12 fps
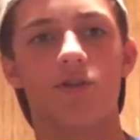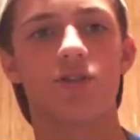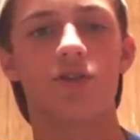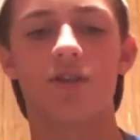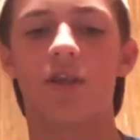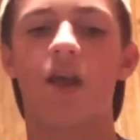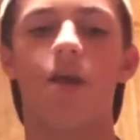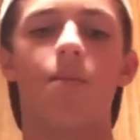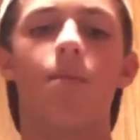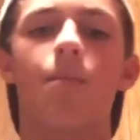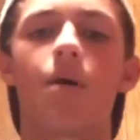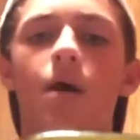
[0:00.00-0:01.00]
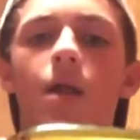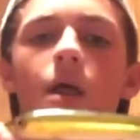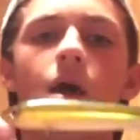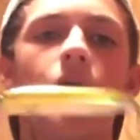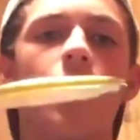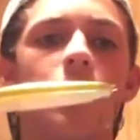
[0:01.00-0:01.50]
shoot the camera, but
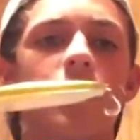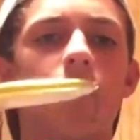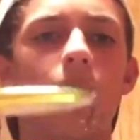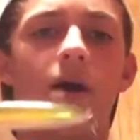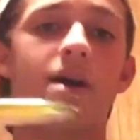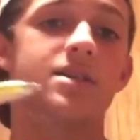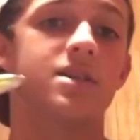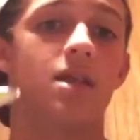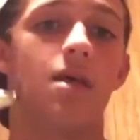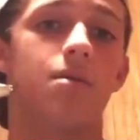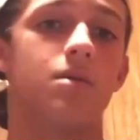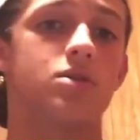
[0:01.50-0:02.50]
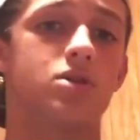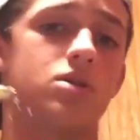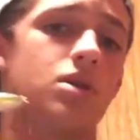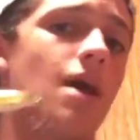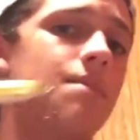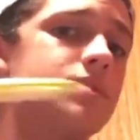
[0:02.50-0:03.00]
they will actually
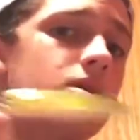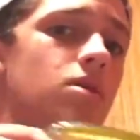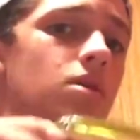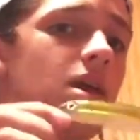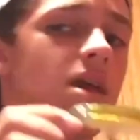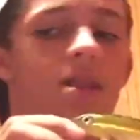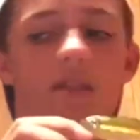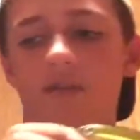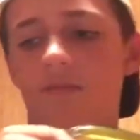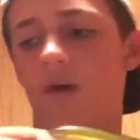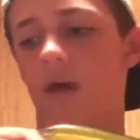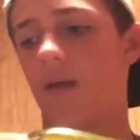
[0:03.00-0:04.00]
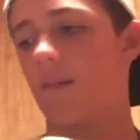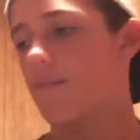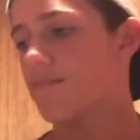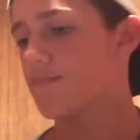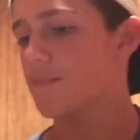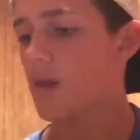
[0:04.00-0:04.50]
absolutely hit this bait.
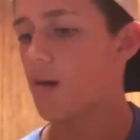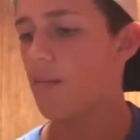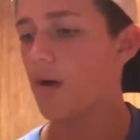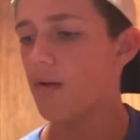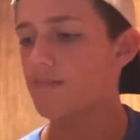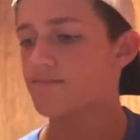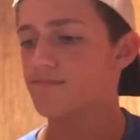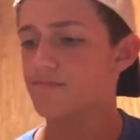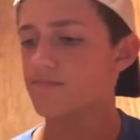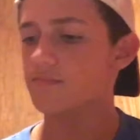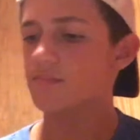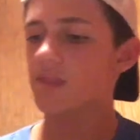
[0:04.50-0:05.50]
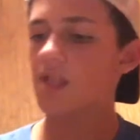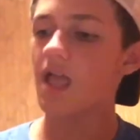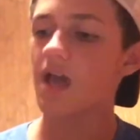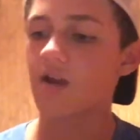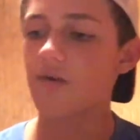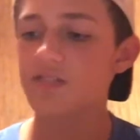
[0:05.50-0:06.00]
But
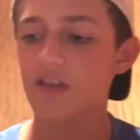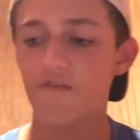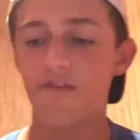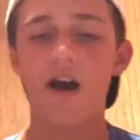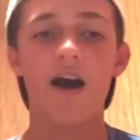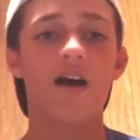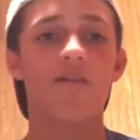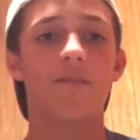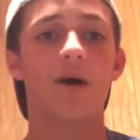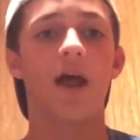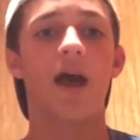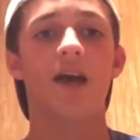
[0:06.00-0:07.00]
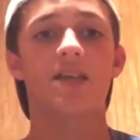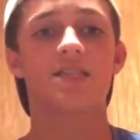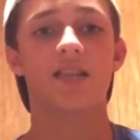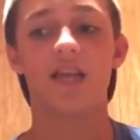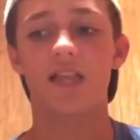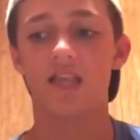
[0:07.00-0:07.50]
I know it said 5, but I
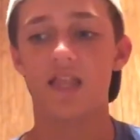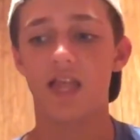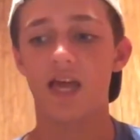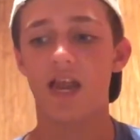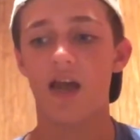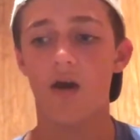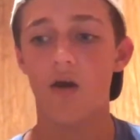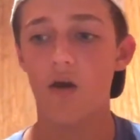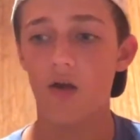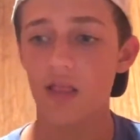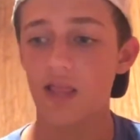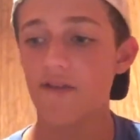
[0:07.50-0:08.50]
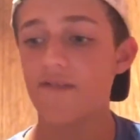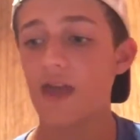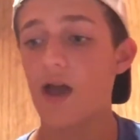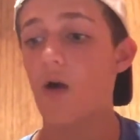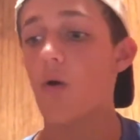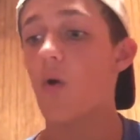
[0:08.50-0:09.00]
accidentally left
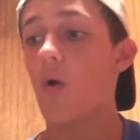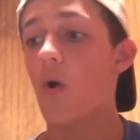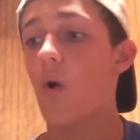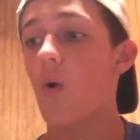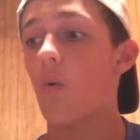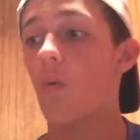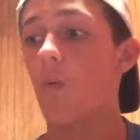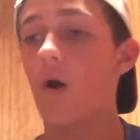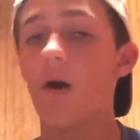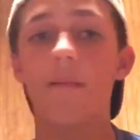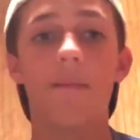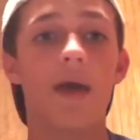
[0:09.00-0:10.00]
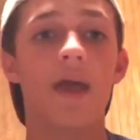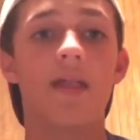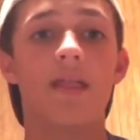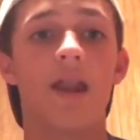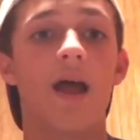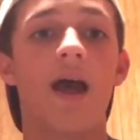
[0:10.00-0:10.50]
out one bait
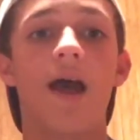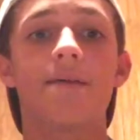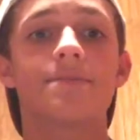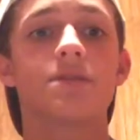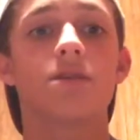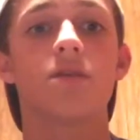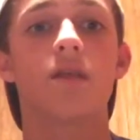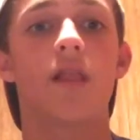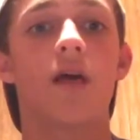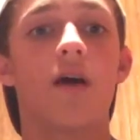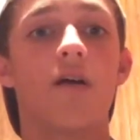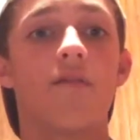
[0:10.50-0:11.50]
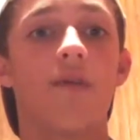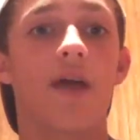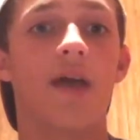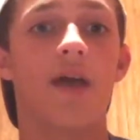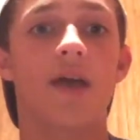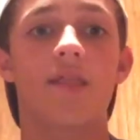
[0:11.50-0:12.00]
that I absolutely love,
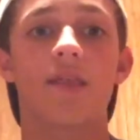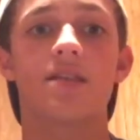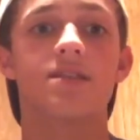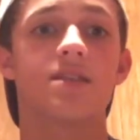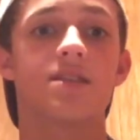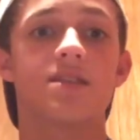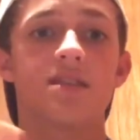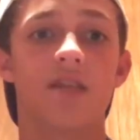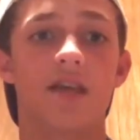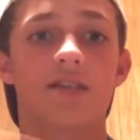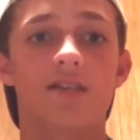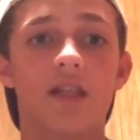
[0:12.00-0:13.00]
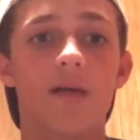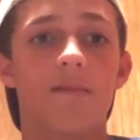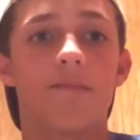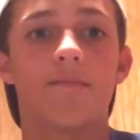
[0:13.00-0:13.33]
and that's in this next clip.